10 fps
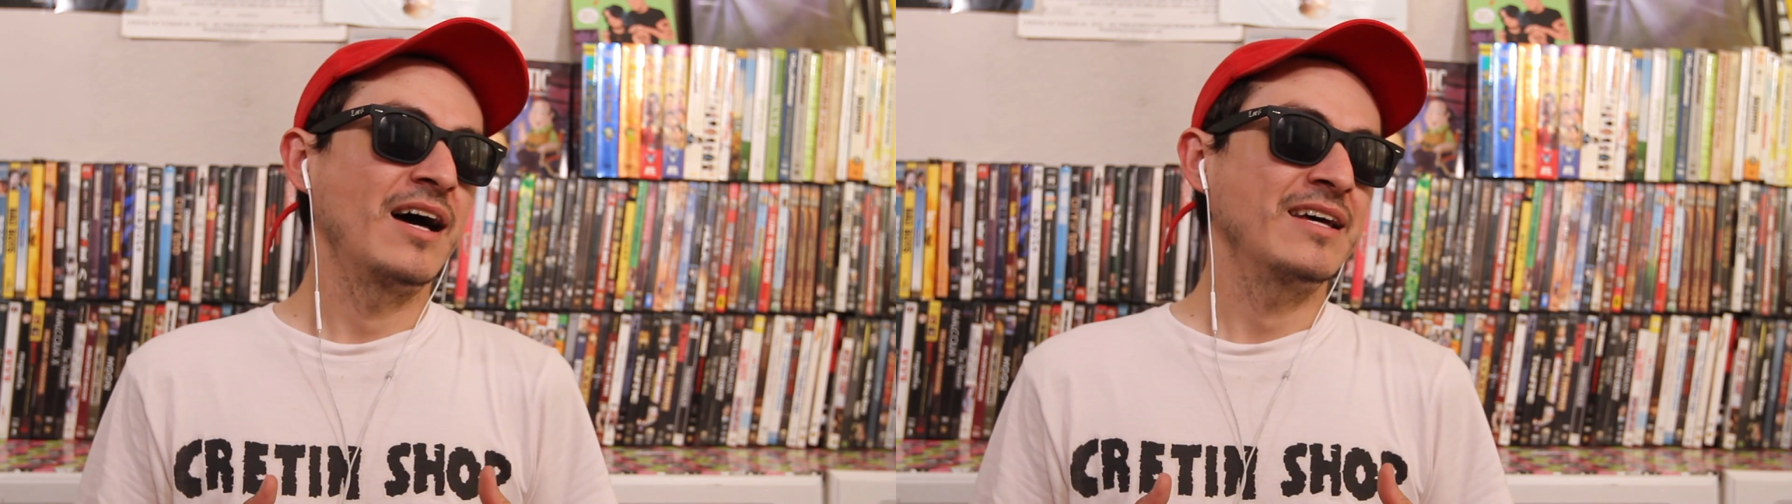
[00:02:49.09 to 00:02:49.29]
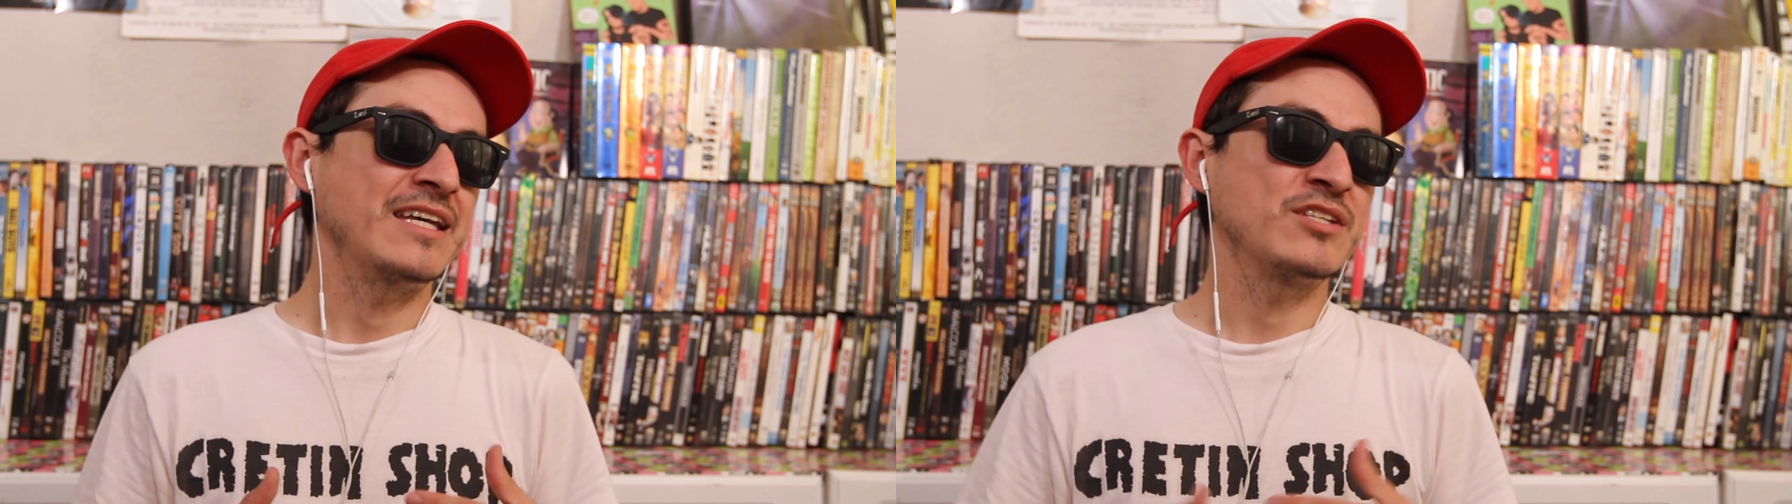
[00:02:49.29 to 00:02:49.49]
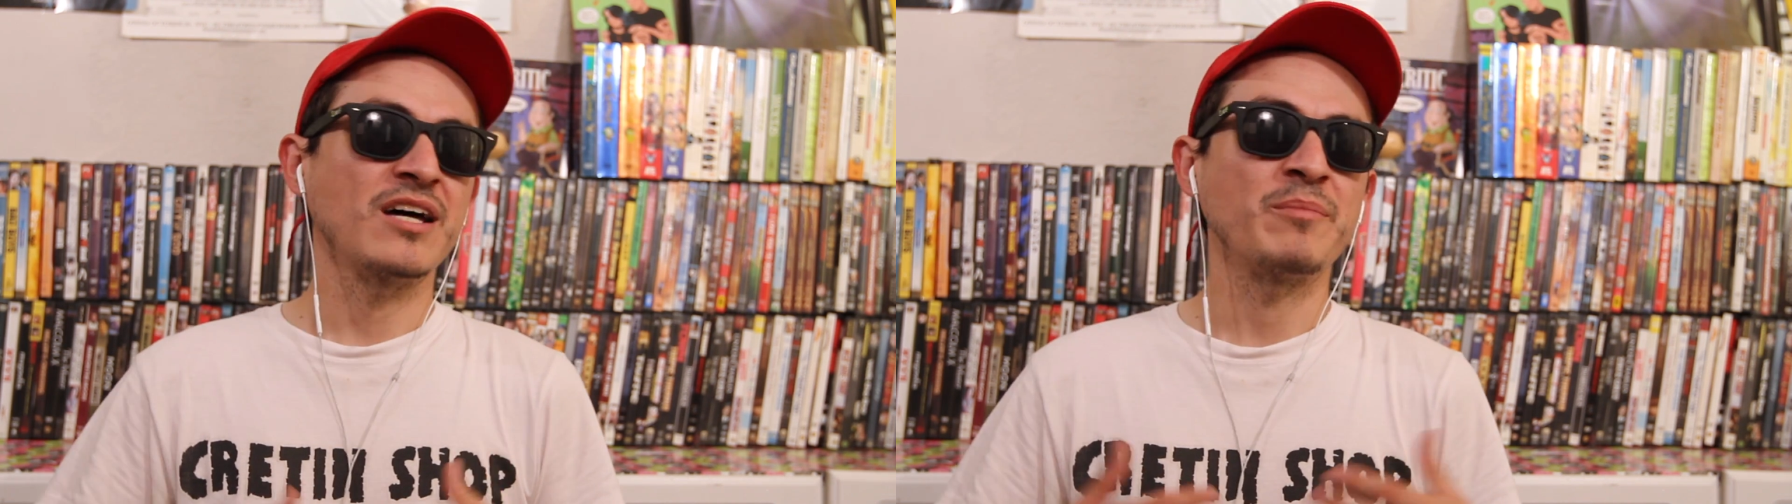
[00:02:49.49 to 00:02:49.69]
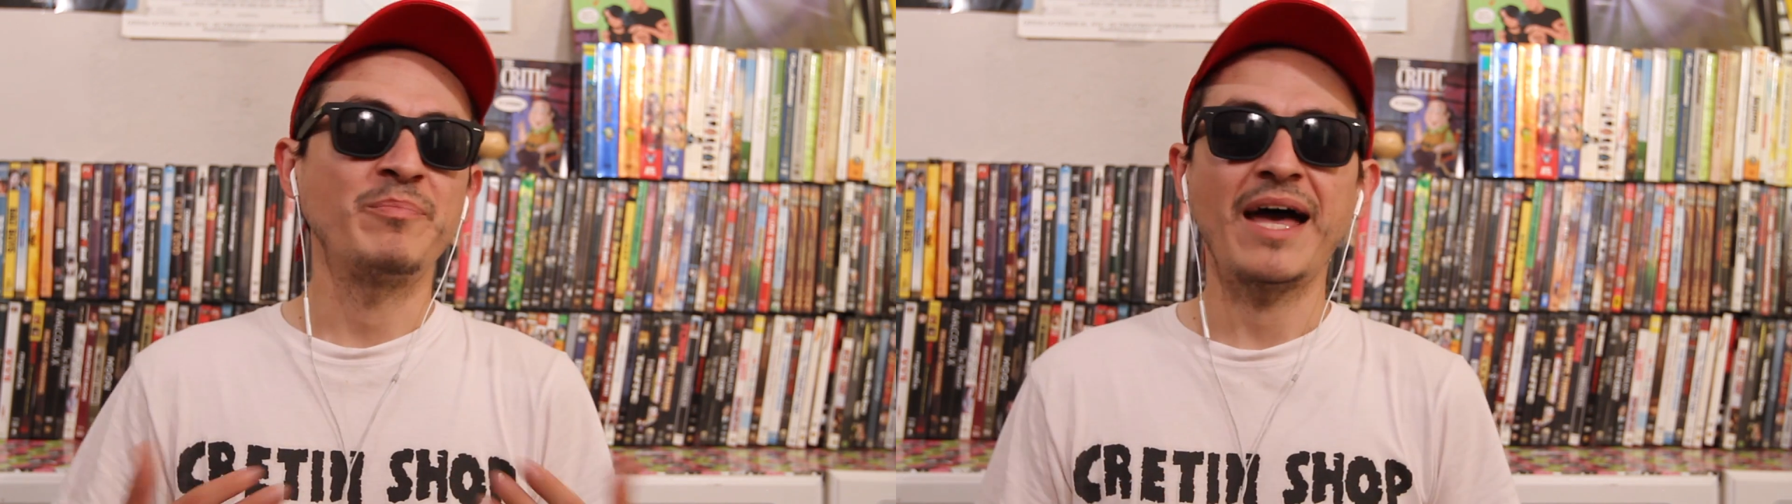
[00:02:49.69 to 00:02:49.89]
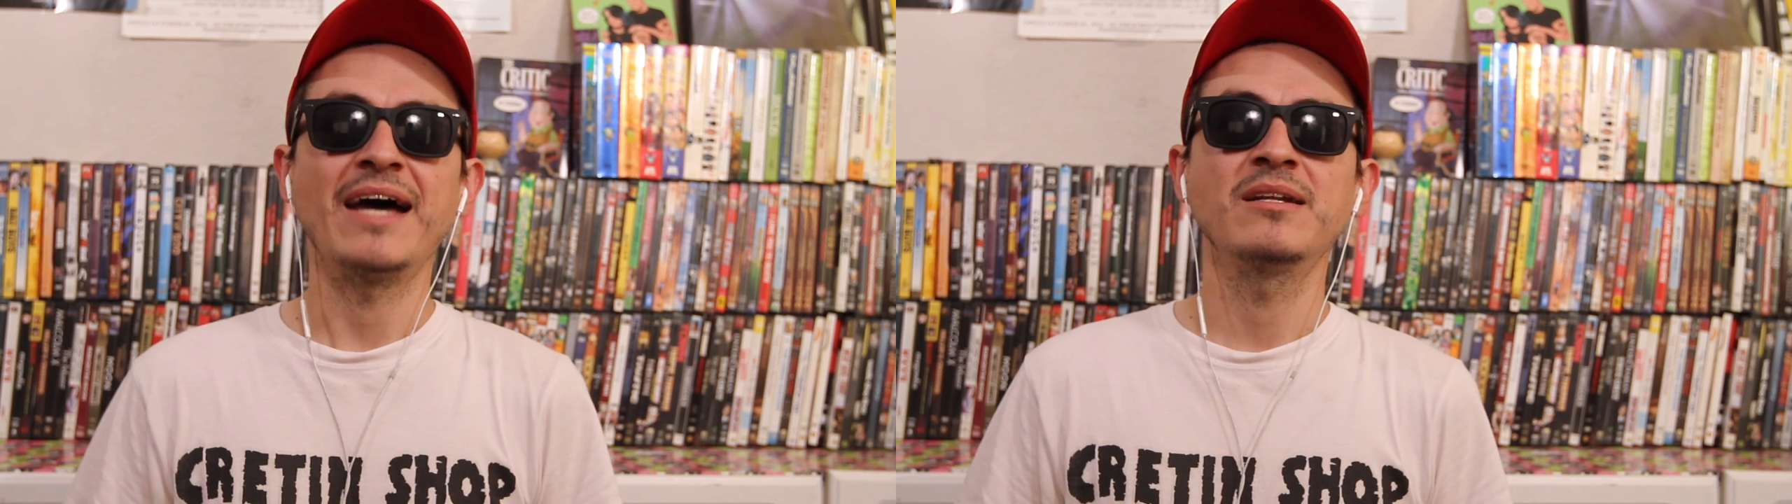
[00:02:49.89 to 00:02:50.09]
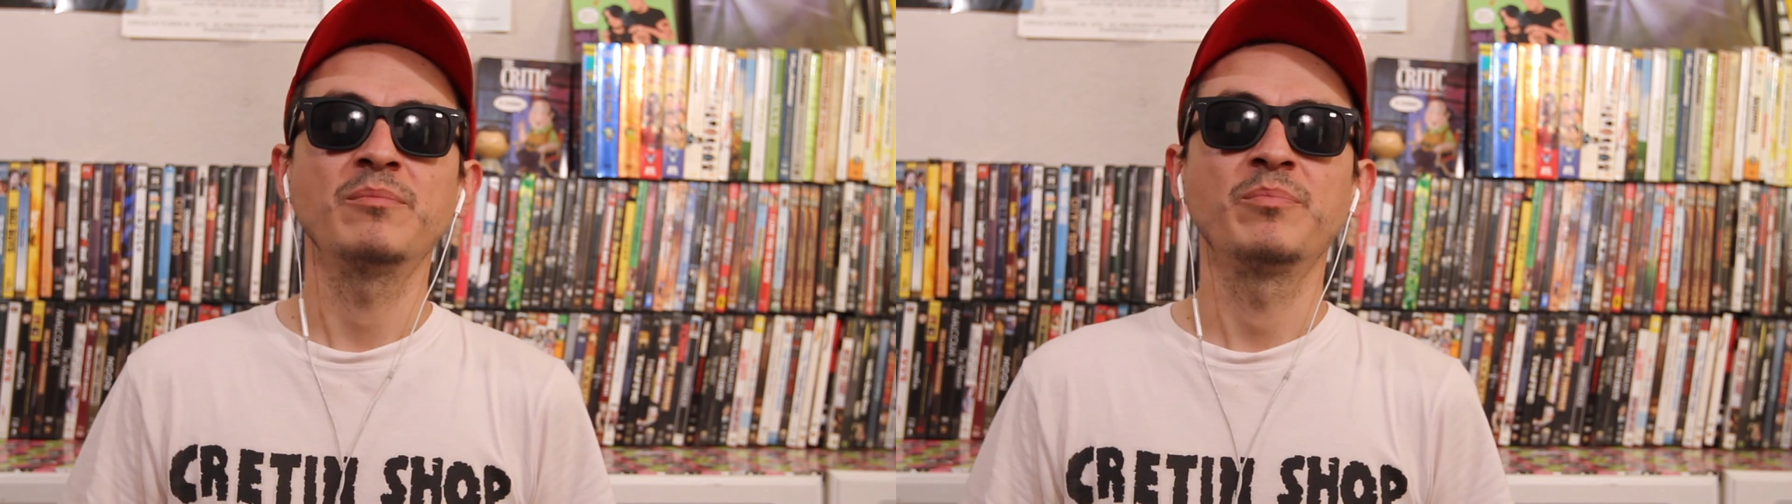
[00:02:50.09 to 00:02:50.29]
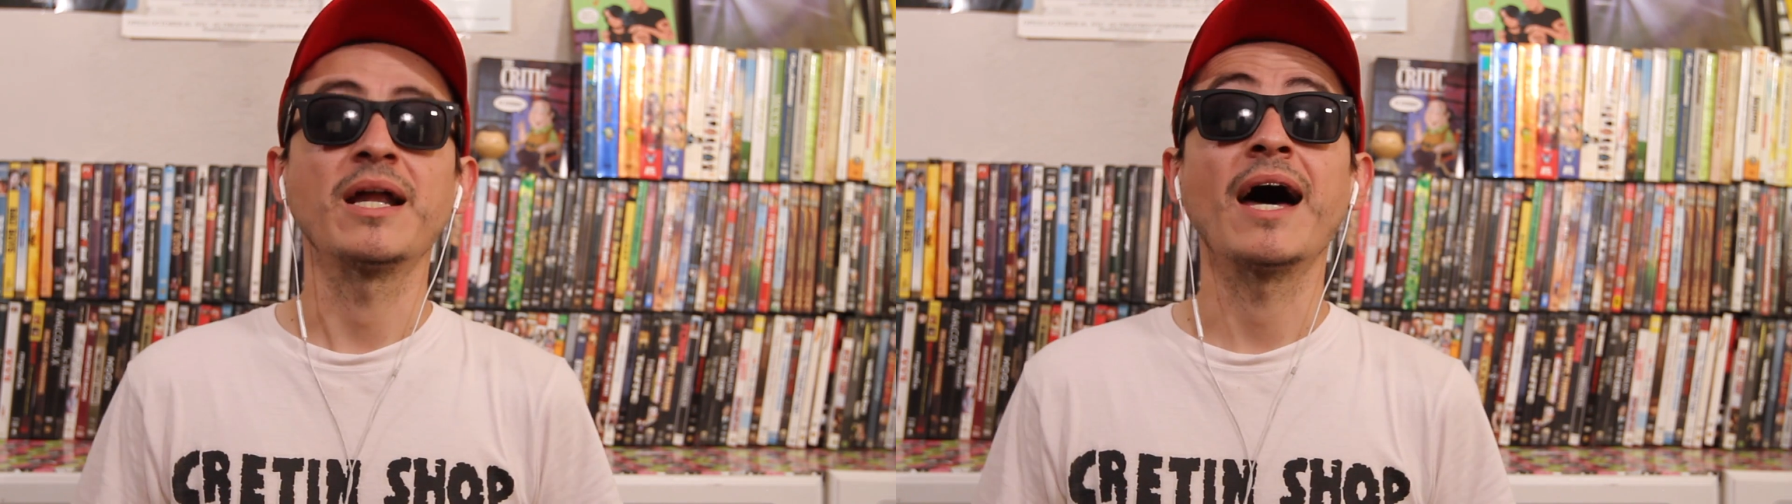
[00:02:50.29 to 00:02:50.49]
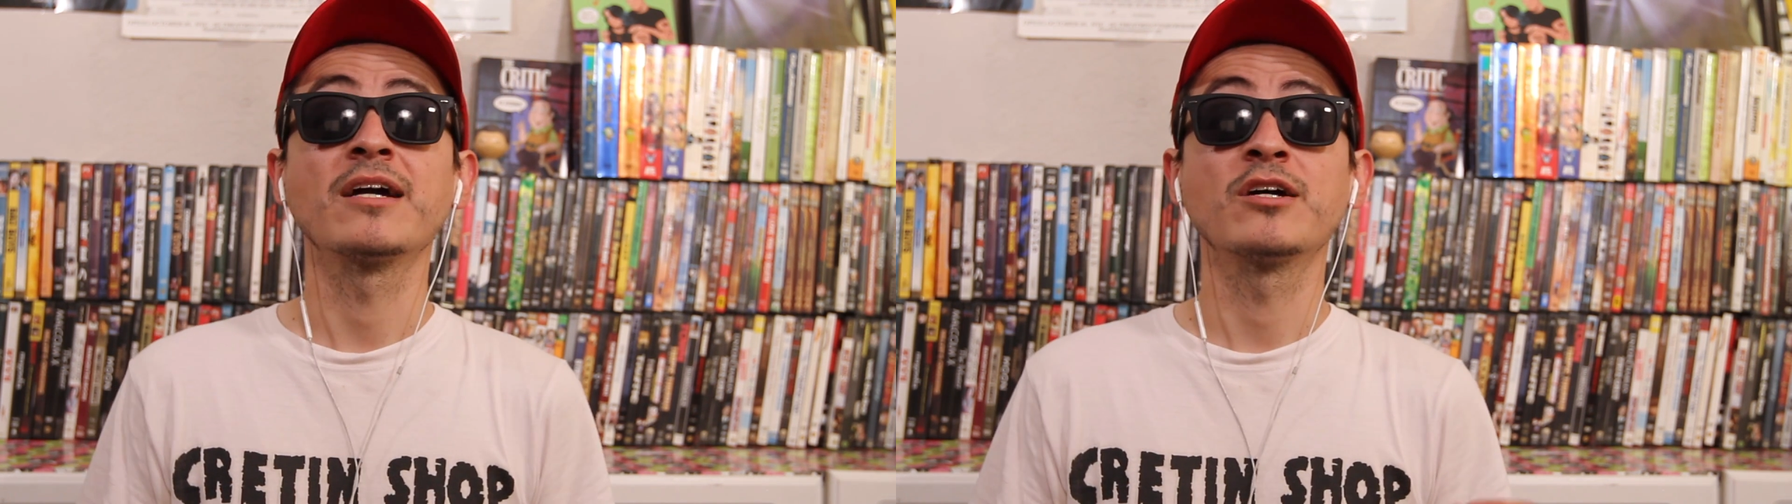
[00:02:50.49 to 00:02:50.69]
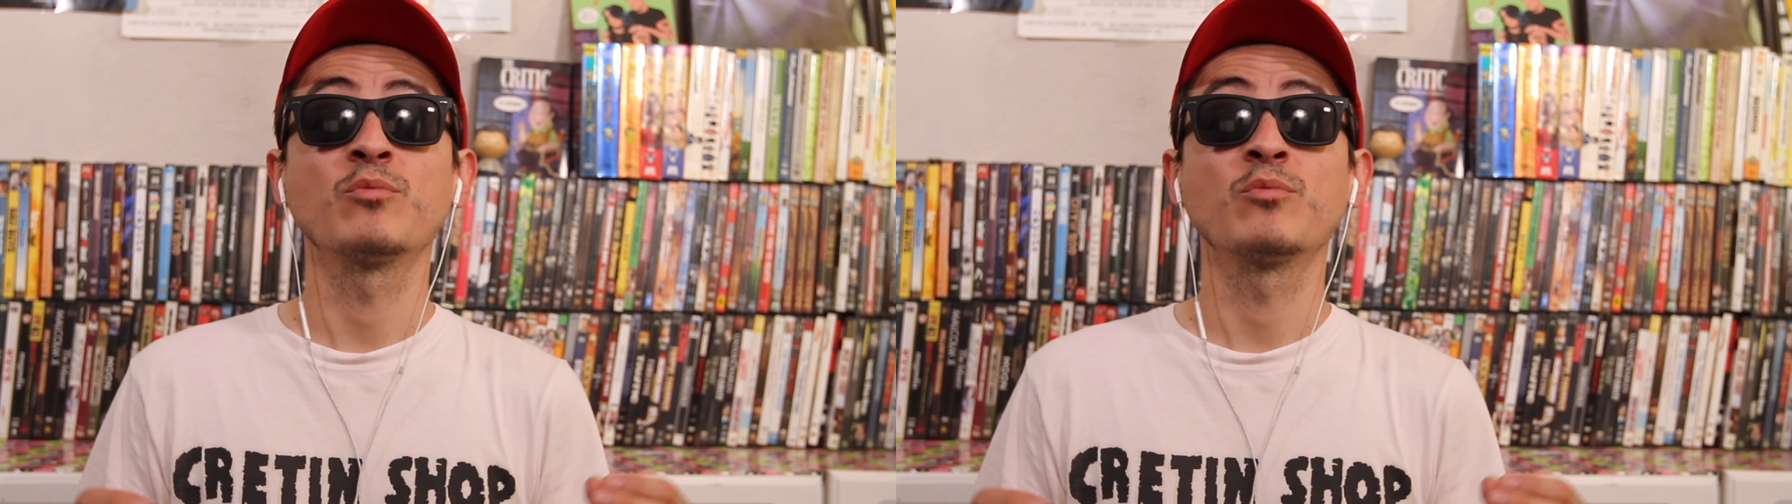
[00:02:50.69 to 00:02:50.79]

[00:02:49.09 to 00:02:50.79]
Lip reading: he's not bad, but I